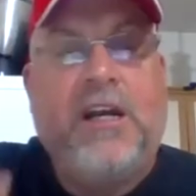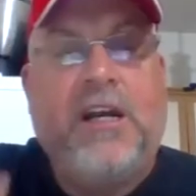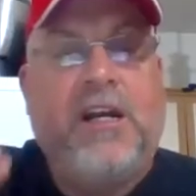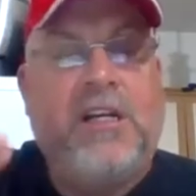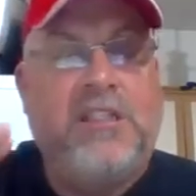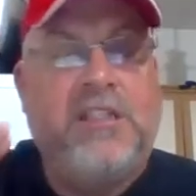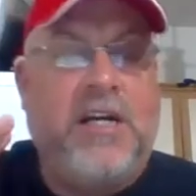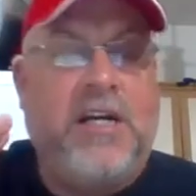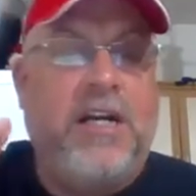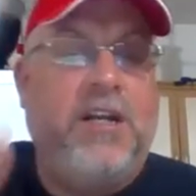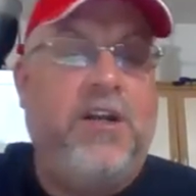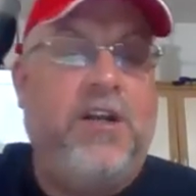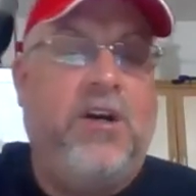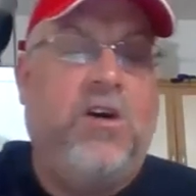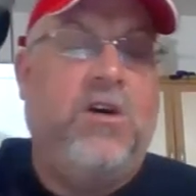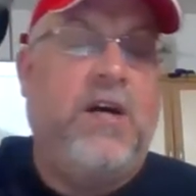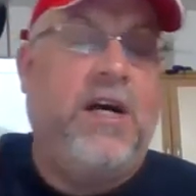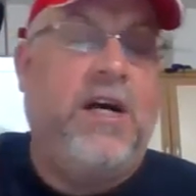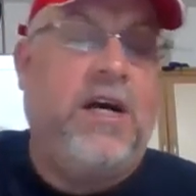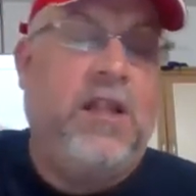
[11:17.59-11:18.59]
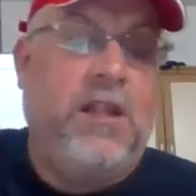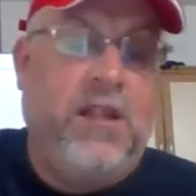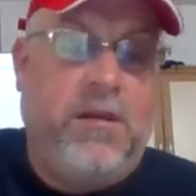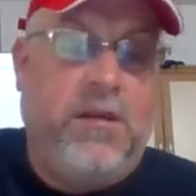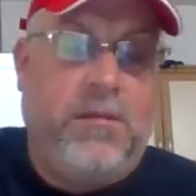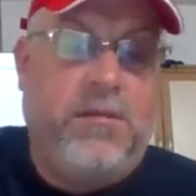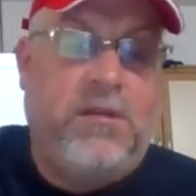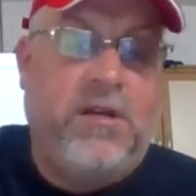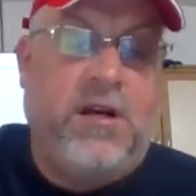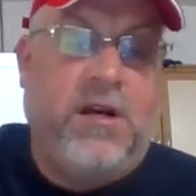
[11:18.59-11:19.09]
Because I know how
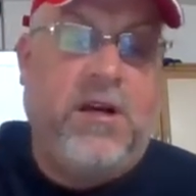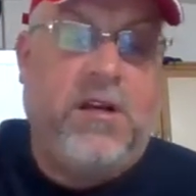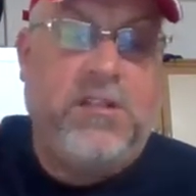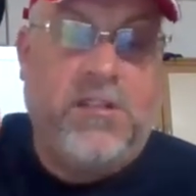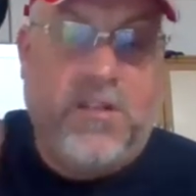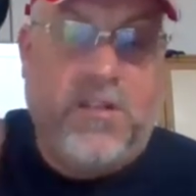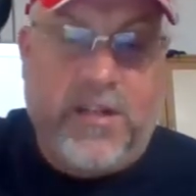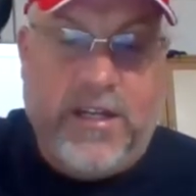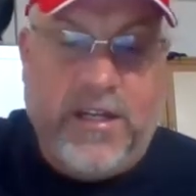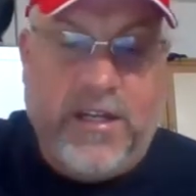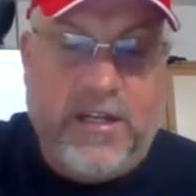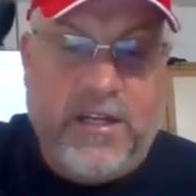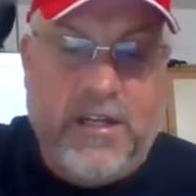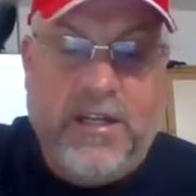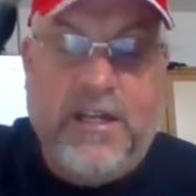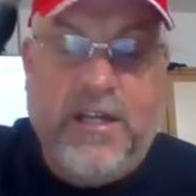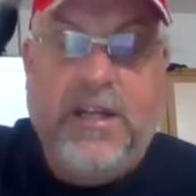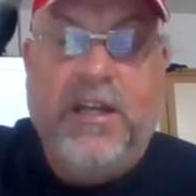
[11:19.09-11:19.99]
libtards think.